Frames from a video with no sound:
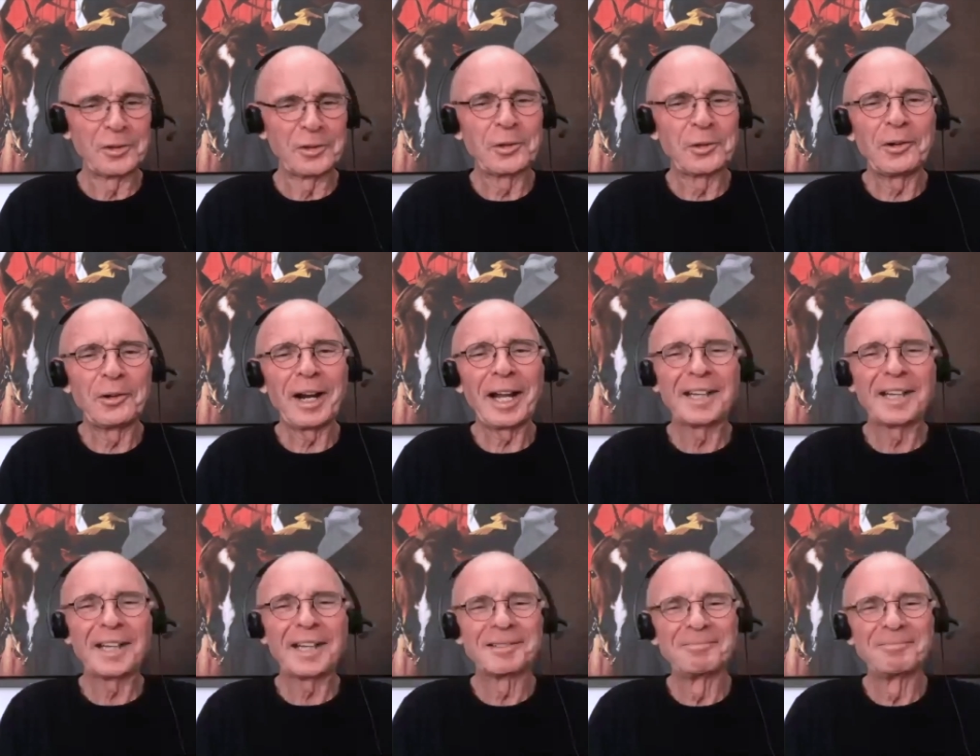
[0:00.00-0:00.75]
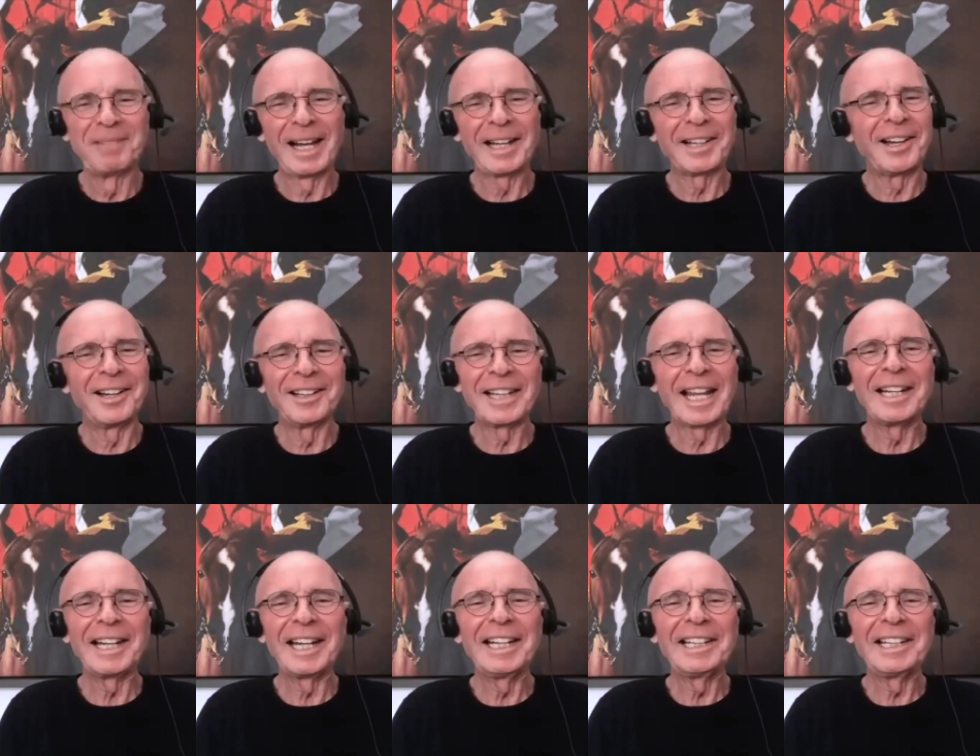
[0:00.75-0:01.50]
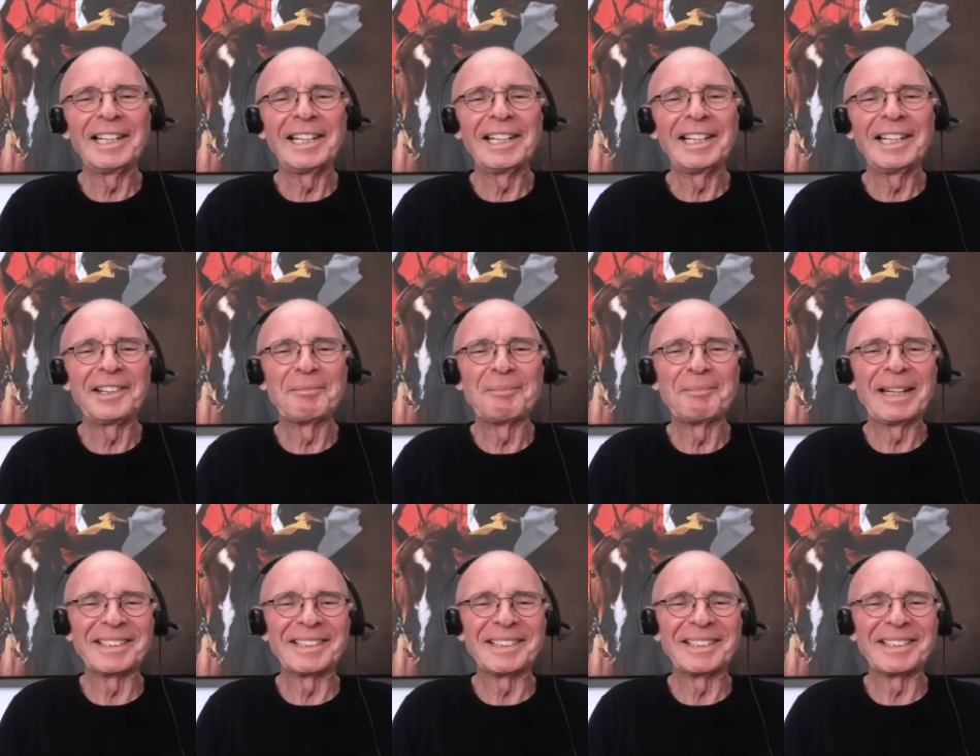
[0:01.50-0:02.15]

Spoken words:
correct. I can't add anything better.